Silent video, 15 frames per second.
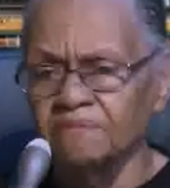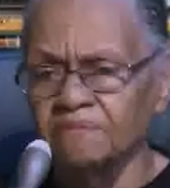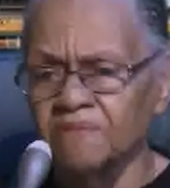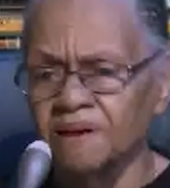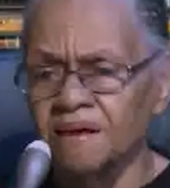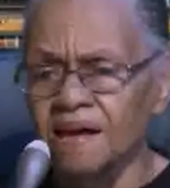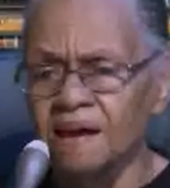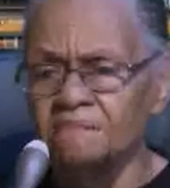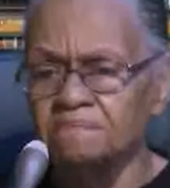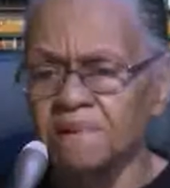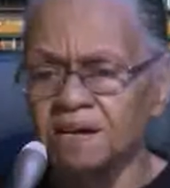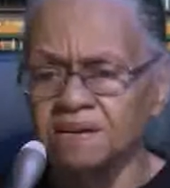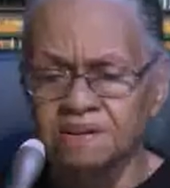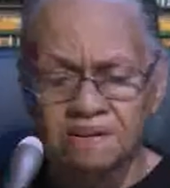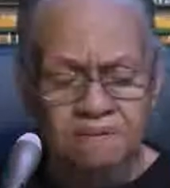we have
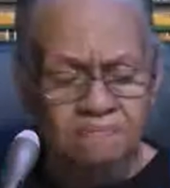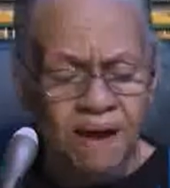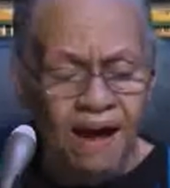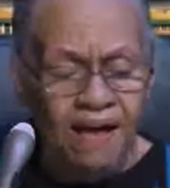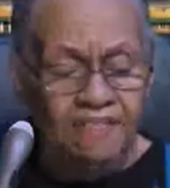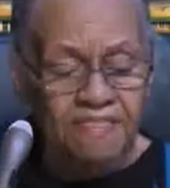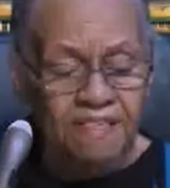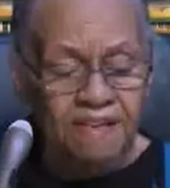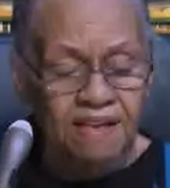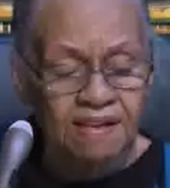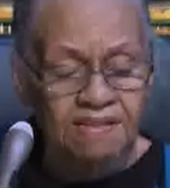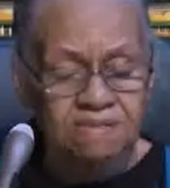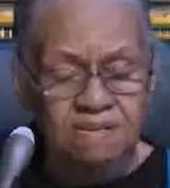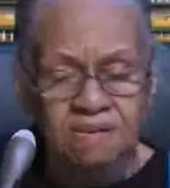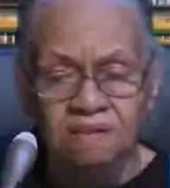money to buy
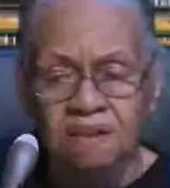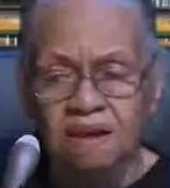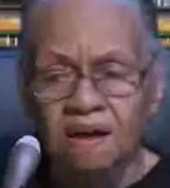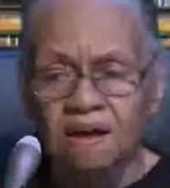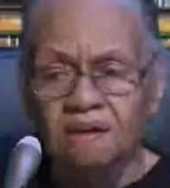things and